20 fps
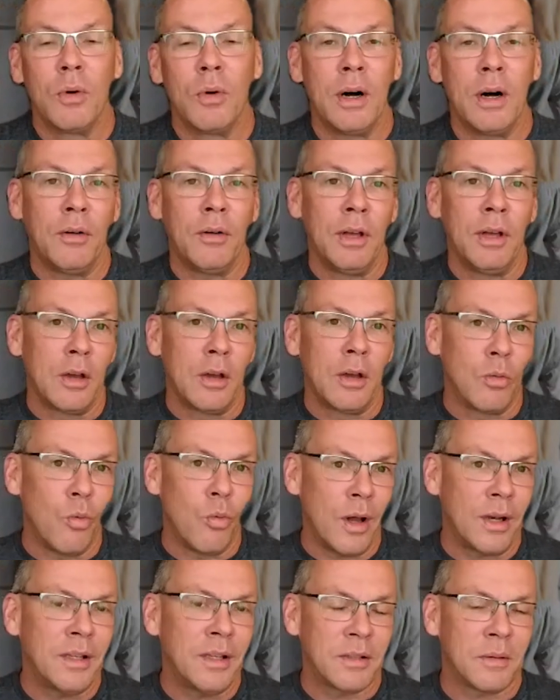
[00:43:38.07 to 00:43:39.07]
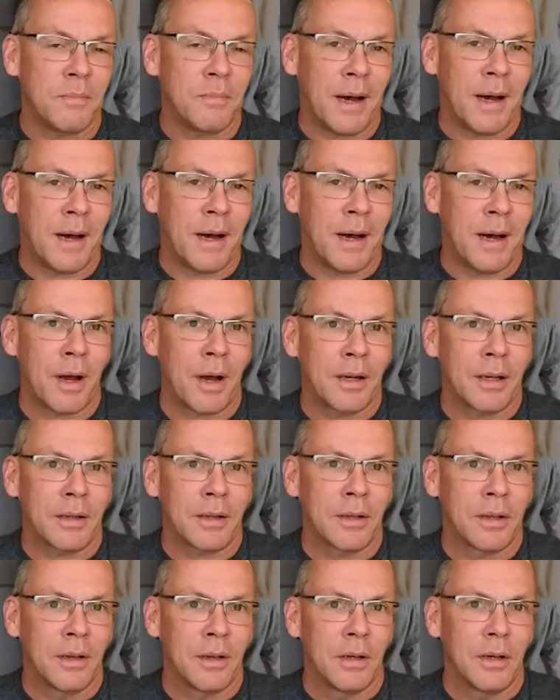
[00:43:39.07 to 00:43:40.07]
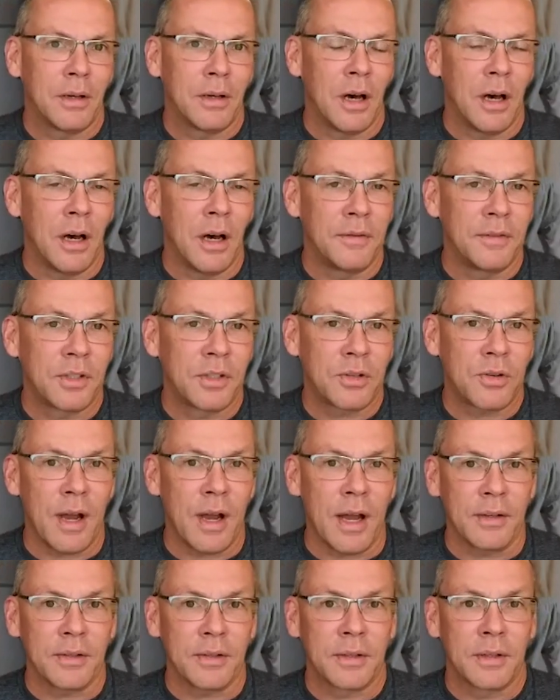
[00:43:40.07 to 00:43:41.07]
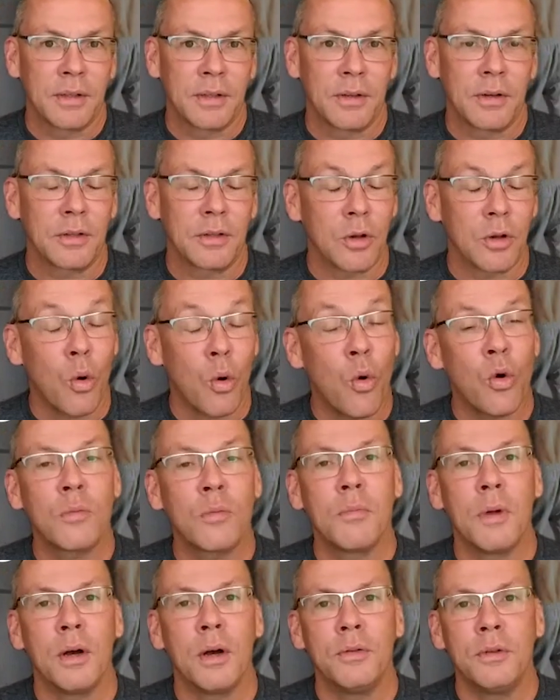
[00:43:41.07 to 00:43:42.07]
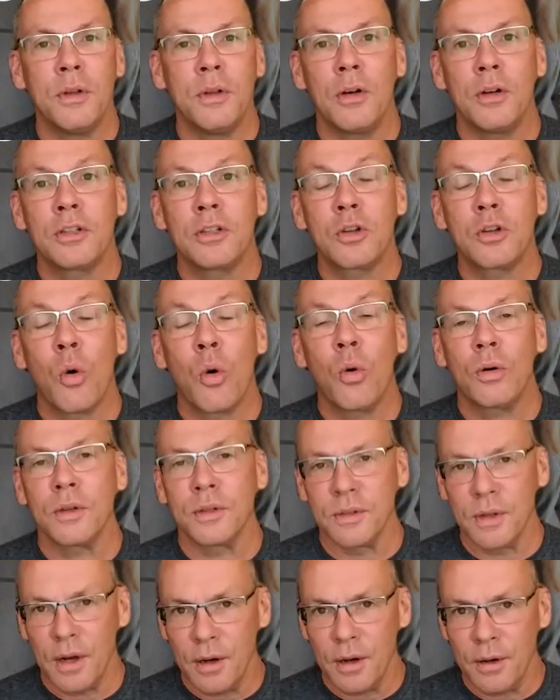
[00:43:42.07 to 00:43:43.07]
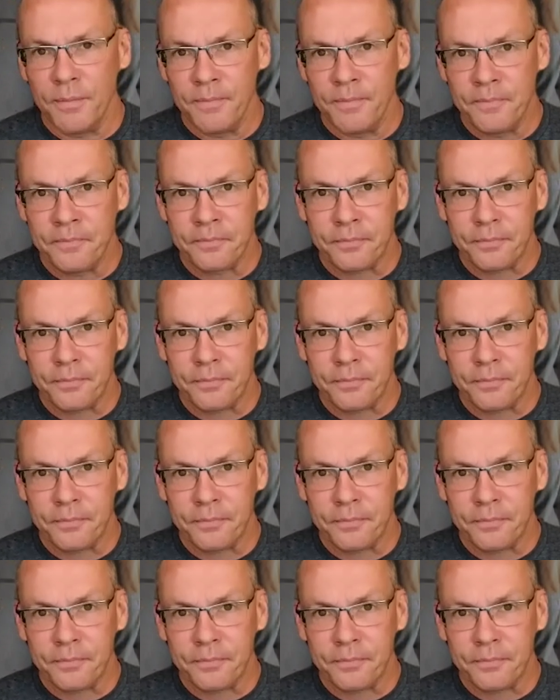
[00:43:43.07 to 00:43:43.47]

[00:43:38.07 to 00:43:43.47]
Well, what is a byproduct of stress? There's a hormone known as cortisol.